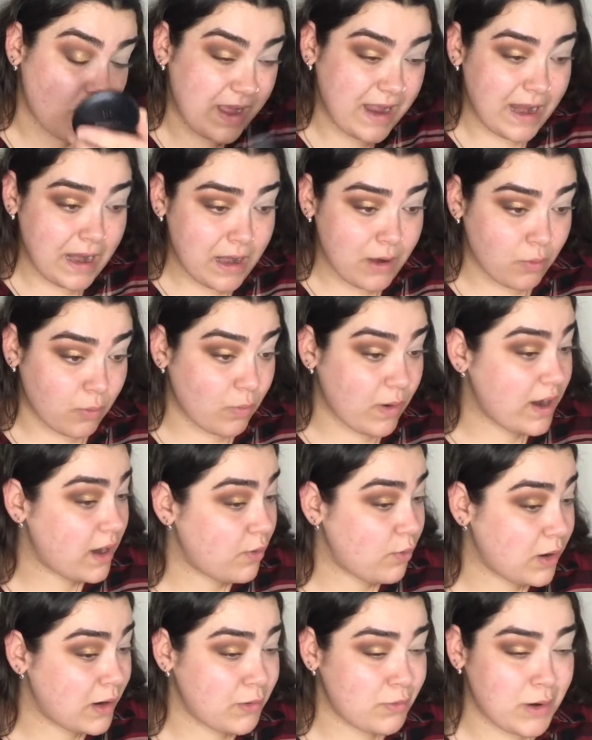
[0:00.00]
Wow,
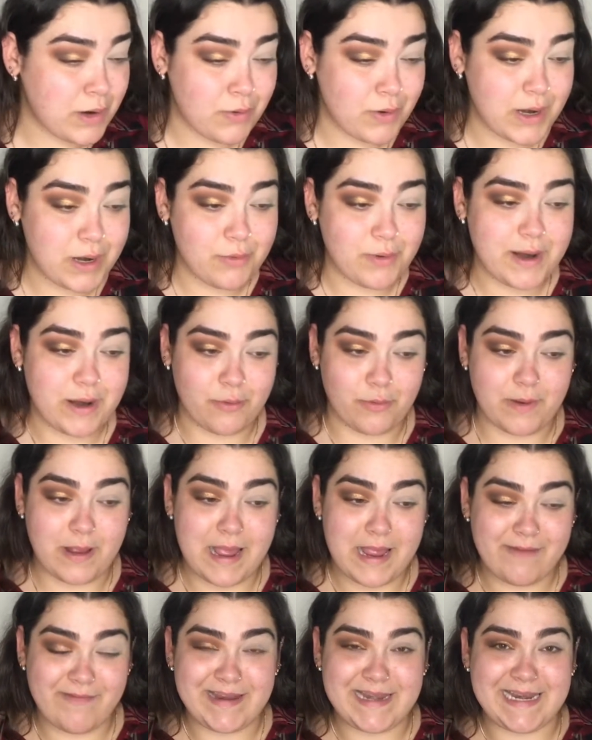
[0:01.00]
wow, wow, wow, wow, wow.
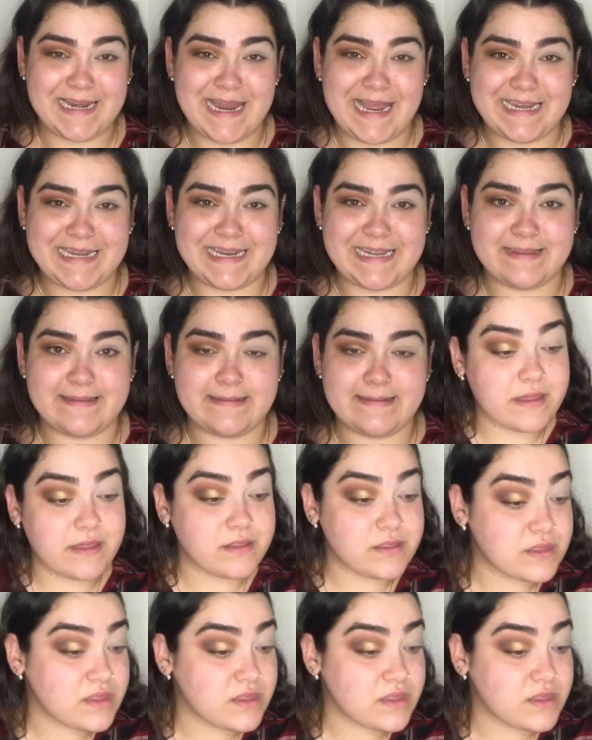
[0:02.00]
I really like this.